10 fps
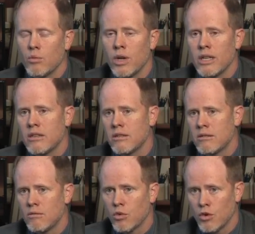
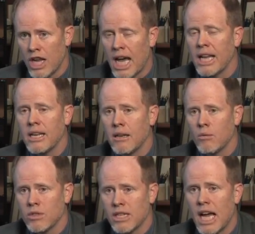which
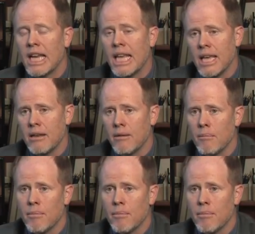was not hit